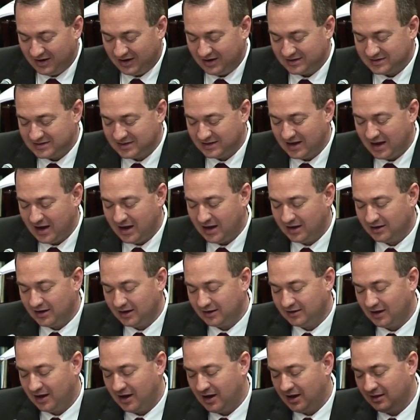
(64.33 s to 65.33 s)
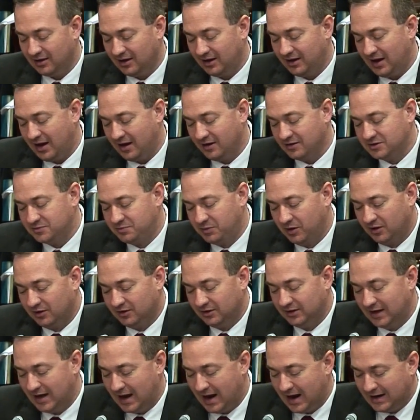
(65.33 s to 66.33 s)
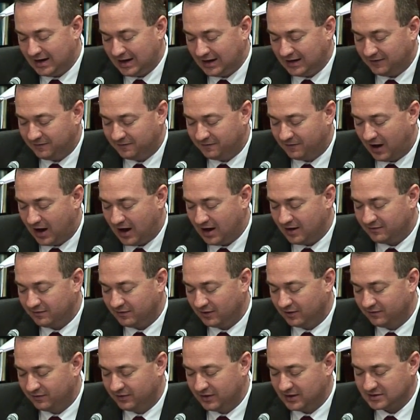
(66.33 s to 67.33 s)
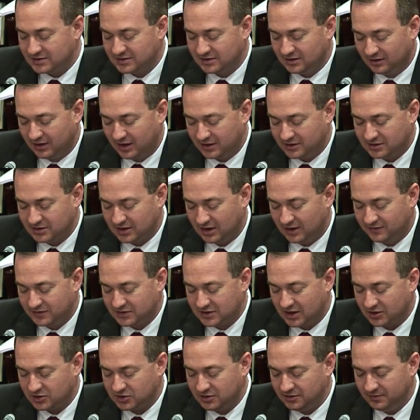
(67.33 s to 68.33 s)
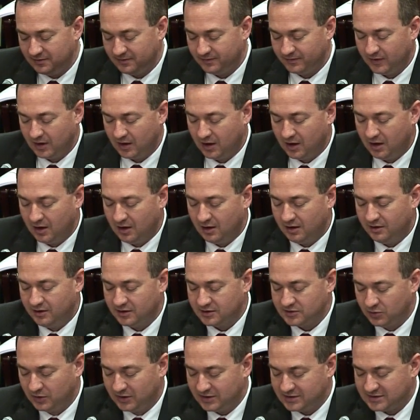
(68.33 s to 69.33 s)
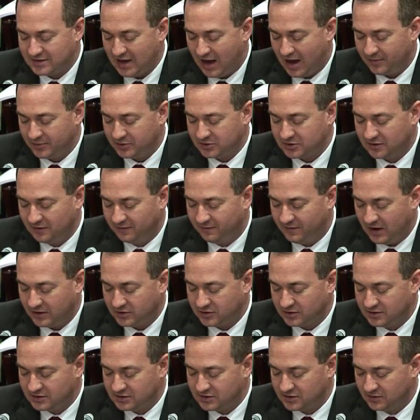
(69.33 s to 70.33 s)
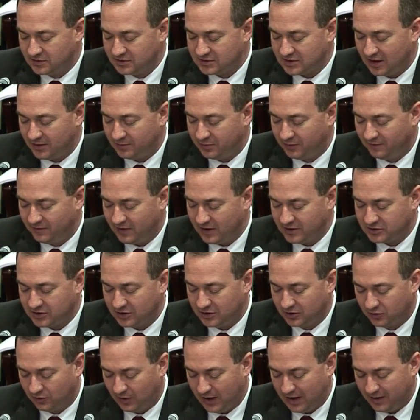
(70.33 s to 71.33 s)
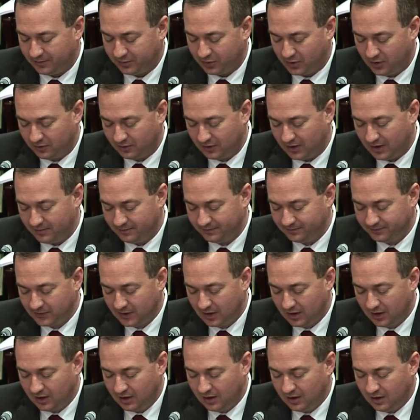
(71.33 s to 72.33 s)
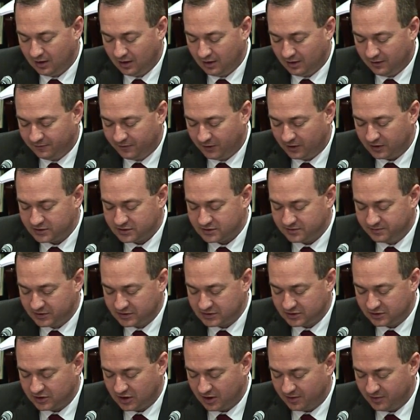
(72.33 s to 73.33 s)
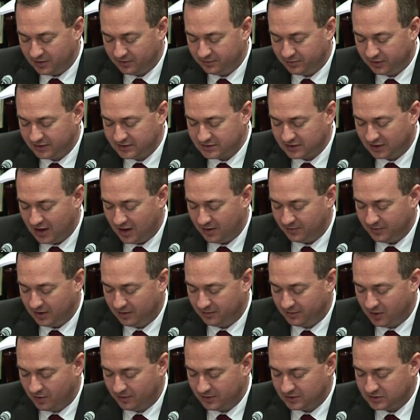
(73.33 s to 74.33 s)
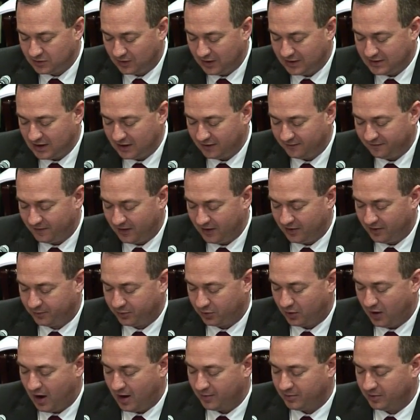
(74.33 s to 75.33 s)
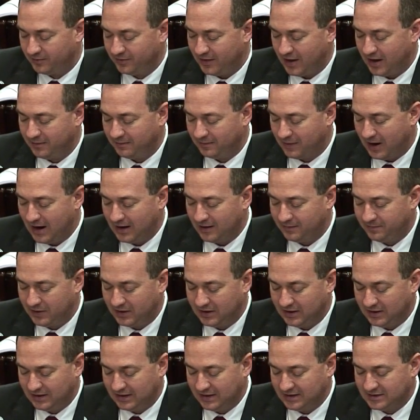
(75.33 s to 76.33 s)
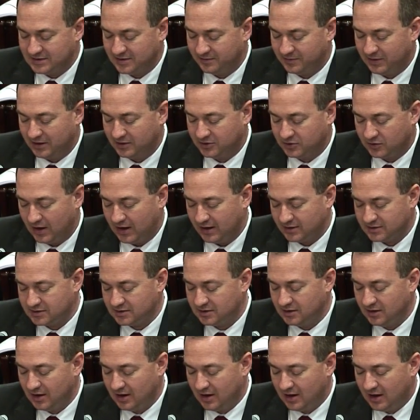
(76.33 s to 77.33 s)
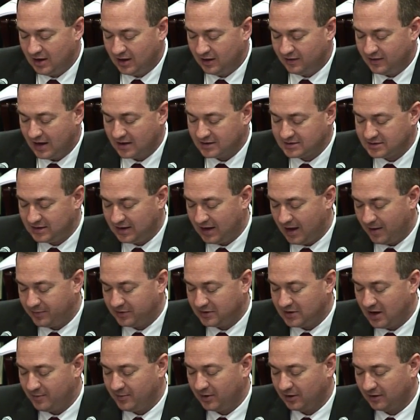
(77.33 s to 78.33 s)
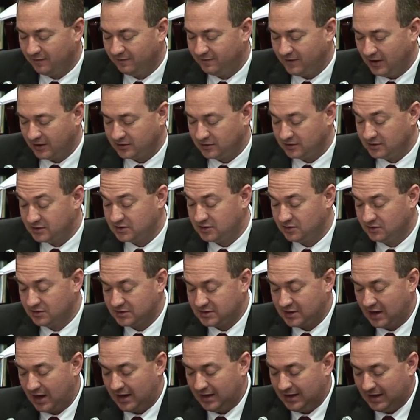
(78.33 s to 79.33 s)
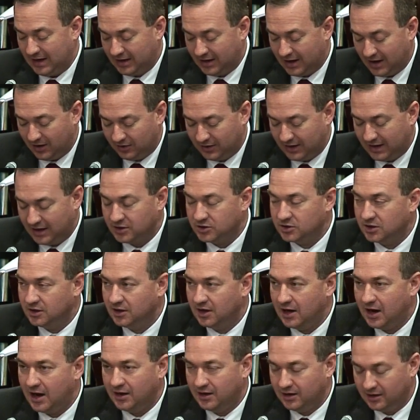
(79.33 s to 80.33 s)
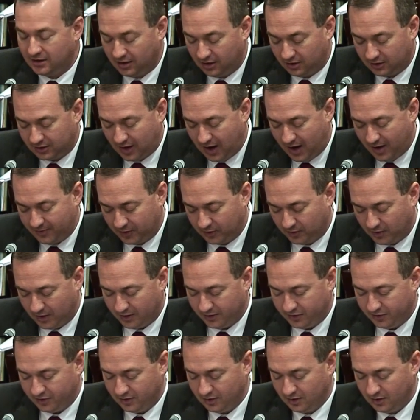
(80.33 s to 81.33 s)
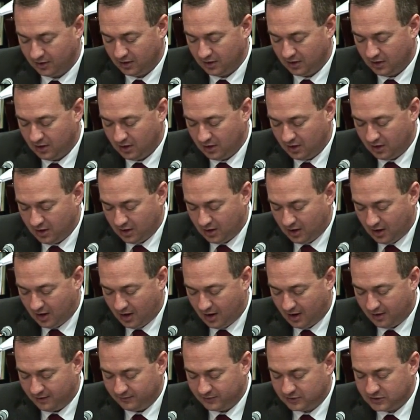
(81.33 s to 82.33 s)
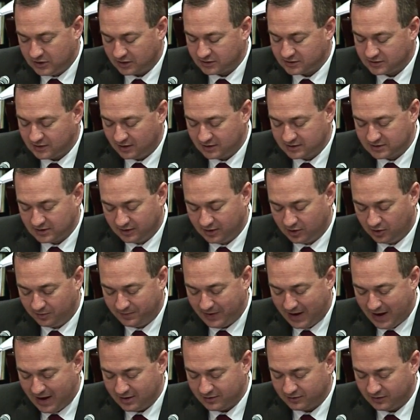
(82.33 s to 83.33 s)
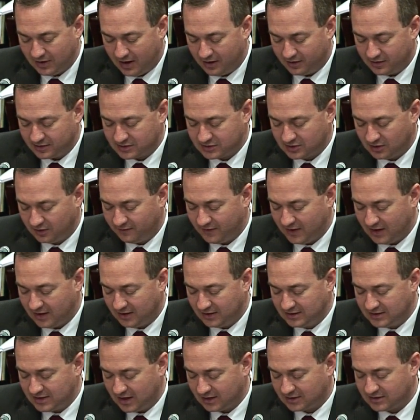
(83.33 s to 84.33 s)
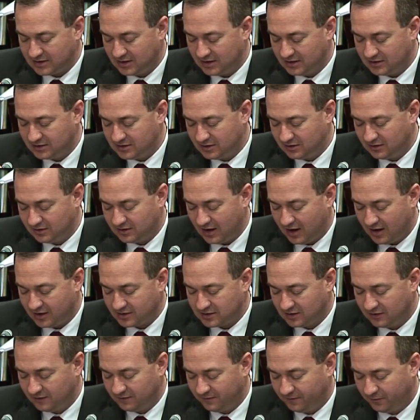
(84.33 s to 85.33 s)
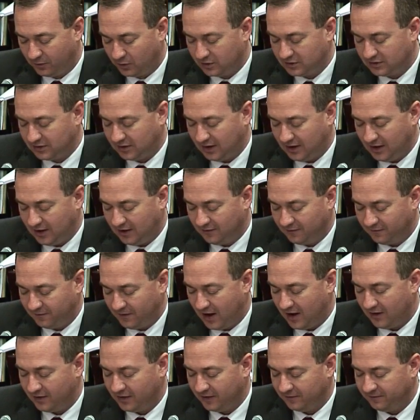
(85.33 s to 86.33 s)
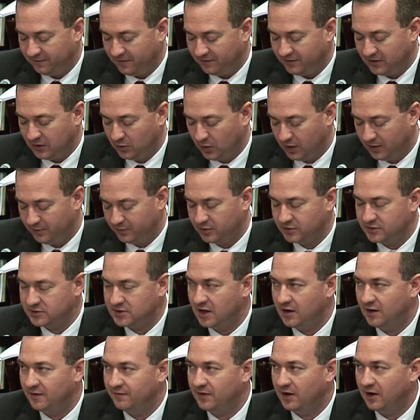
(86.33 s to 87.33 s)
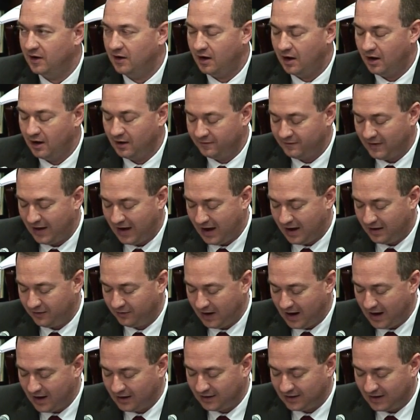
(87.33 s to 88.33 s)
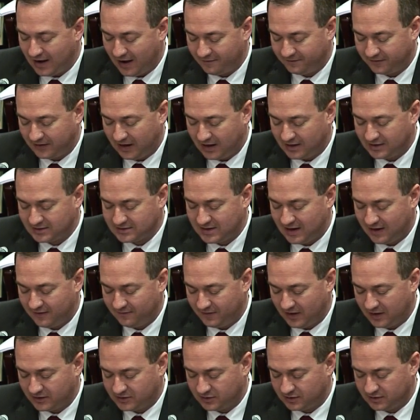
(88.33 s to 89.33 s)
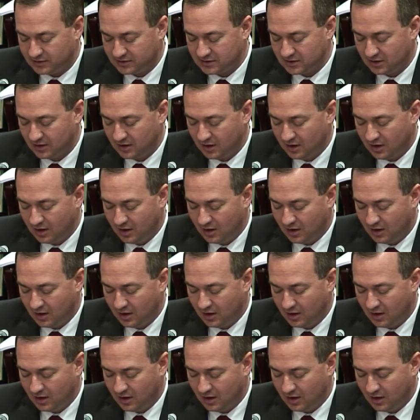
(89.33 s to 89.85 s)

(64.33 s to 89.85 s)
Uh, today, I'd like to highlight House Bill 985 of this legislative session. This would establish the Veteran Suicide Prevention Grant Program. First, Mr. Chairman, please allow me a moment to identify the problem that my opinion needs to be addressed, and that's the epidemic of veteran suicide in our nation and in our Commonwealth. Uh, just as a little background, a survey conducted in 2014 found that 51% of, uh, of Iraq and Afghanistan veterans